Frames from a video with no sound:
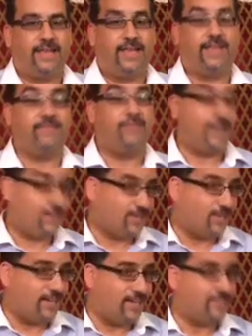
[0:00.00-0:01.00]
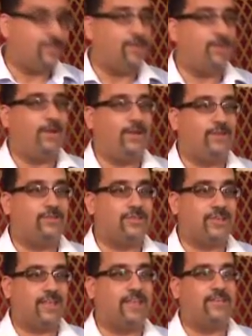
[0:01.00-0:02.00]
and then evangelize why others
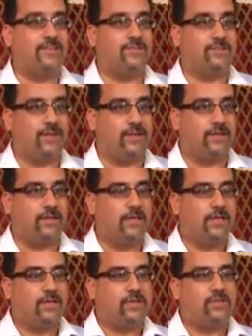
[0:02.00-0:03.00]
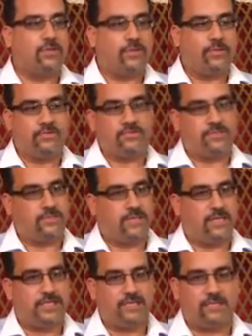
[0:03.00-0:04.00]
should like it as well? So
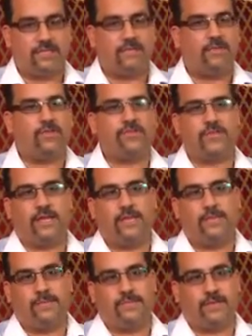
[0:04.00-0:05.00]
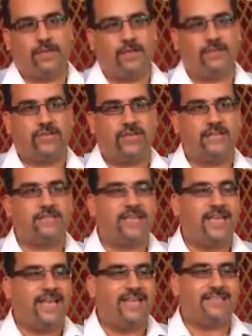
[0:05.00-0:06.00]
just giving those tiny bits of
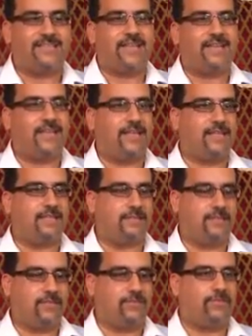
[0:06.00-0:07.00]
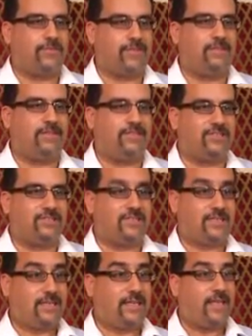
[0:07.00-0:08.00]
contrast, it's not that different
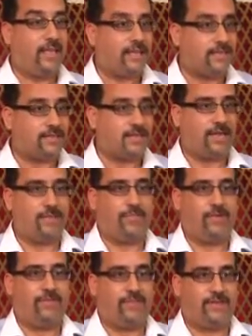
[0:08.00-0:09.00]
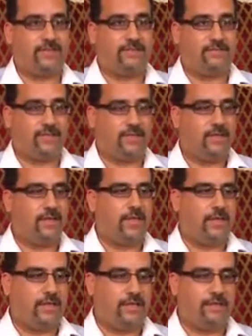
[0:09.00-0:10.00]
generations can't operate effectively
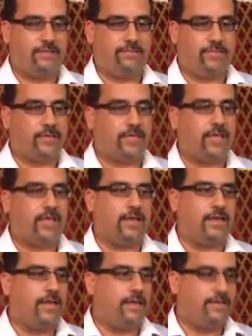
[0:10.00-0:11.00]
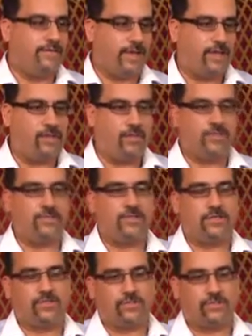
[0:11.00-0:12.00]
in looking at
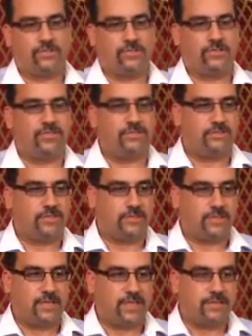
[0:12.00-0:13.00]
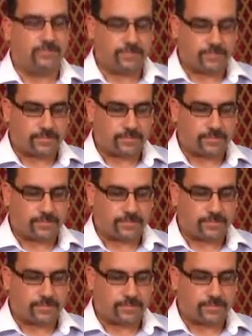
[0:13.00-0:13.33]
evaluation, instructional design,